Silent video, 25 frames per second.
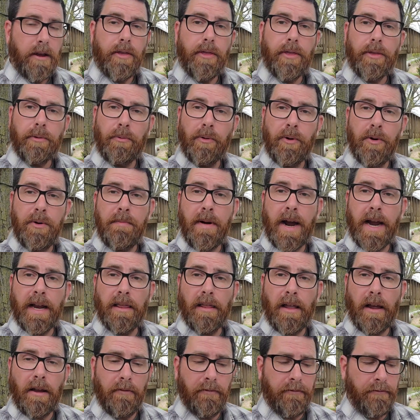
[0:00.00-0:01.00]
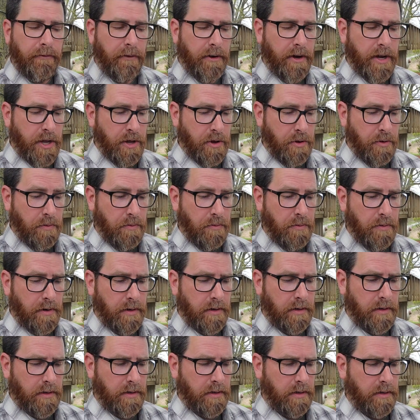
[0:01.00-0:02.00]
"Through my love for you,
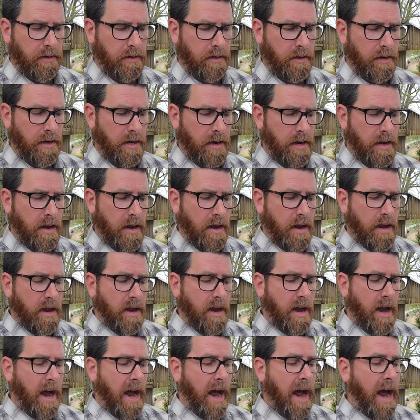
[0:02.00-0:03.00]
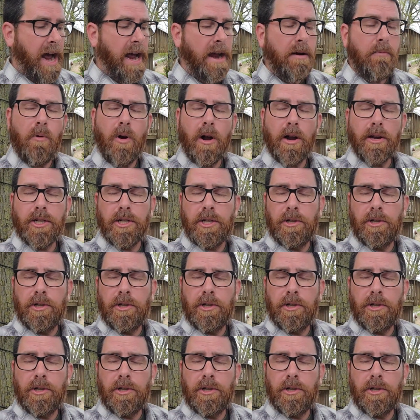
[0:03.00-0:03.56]
I want